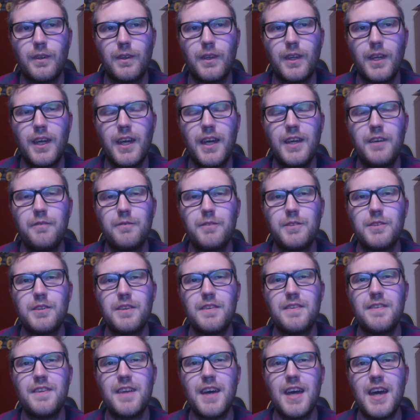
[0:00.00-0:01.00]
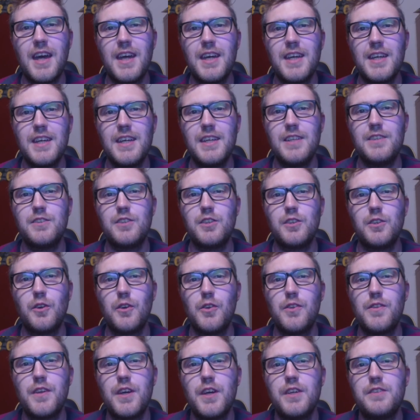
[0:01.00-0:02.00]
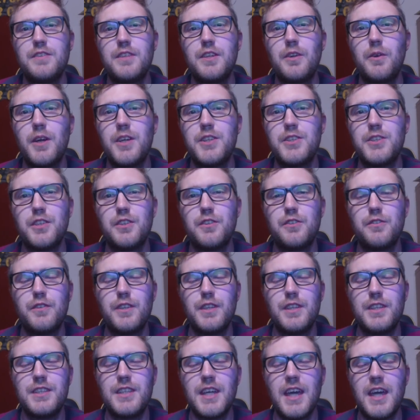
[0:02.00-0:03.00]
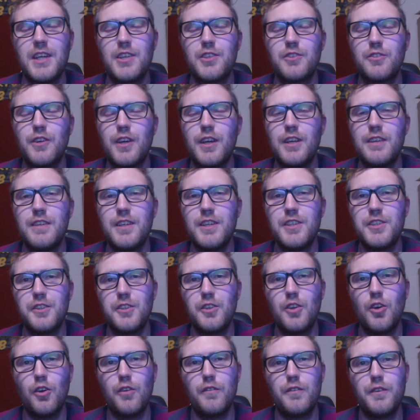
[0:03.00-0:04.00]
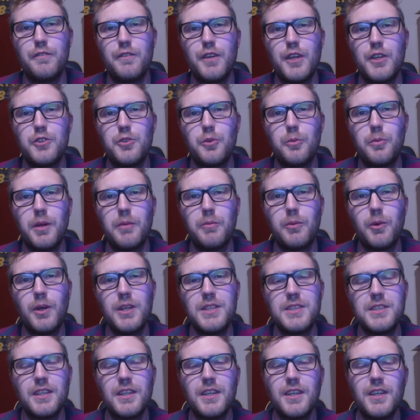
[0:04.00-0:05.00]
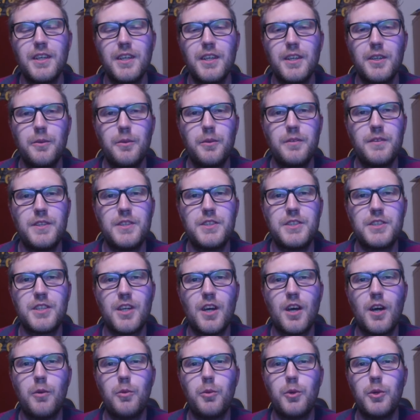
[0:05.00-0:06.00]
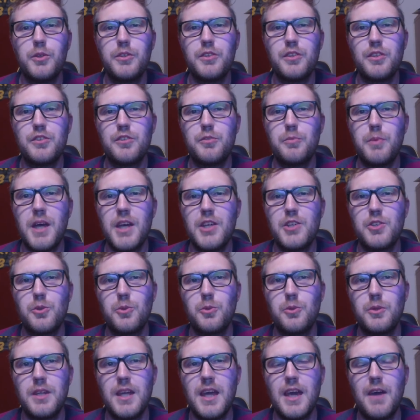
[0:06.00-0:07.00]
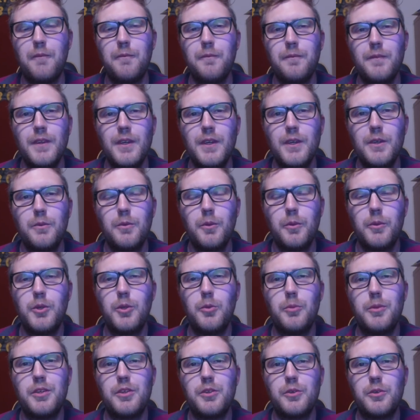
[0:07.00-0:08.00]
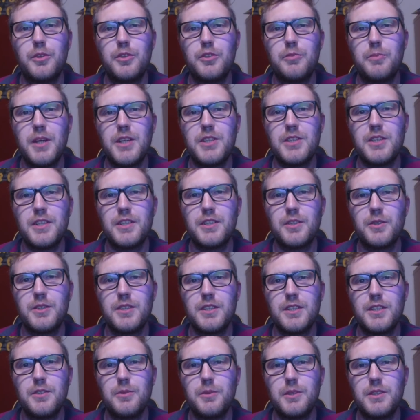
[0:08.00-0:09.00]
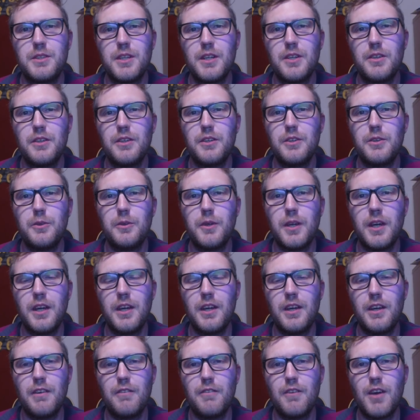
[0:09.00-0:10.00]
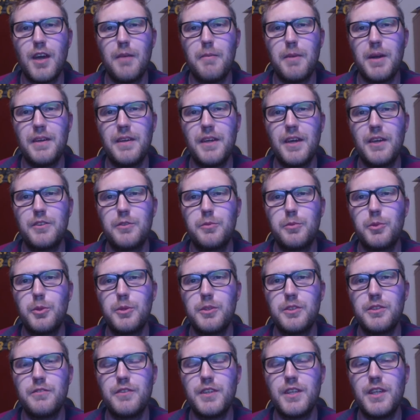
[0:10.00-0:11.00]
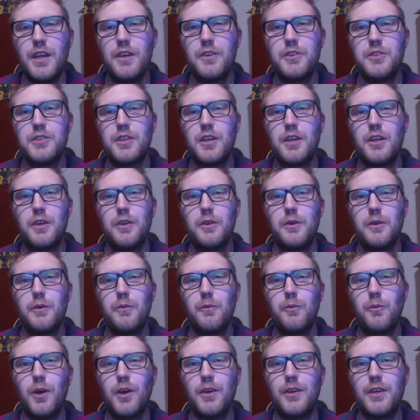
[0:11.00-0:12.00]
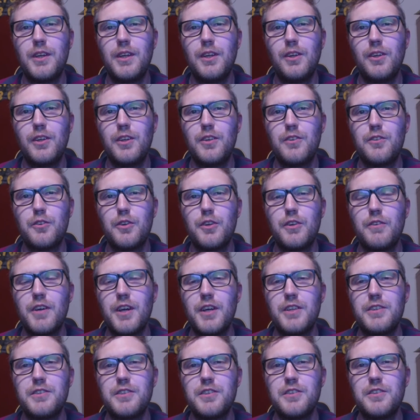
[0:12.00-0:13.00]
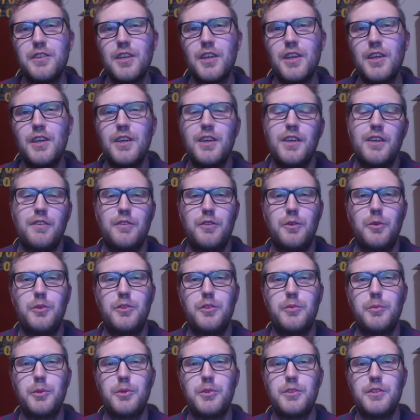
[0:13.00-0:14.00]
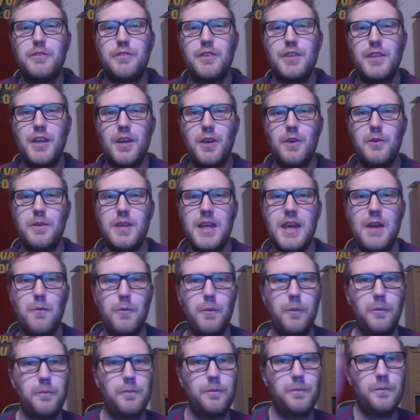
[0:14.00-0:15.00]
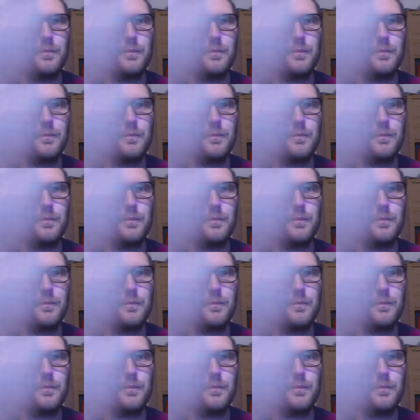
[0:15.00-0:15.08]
Okay, so that is your 30 questions for this extra edition of the Virtual Pub Quiz with the Star Wars special. Now, what we normally do on the specialist quizzes is we tell you right about now to pause the video. So while you're looking through your answers, if you want to pause the video now.